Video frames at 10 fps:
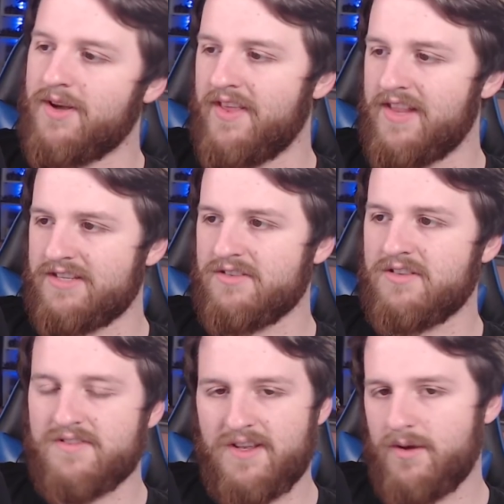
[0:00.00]
but I think that's just
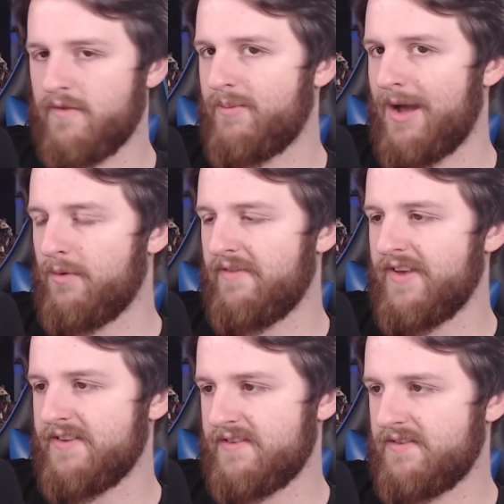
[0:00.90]
because they don't have power
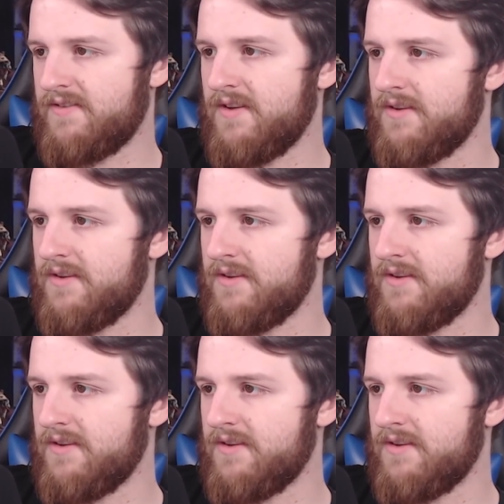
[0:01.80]
fists.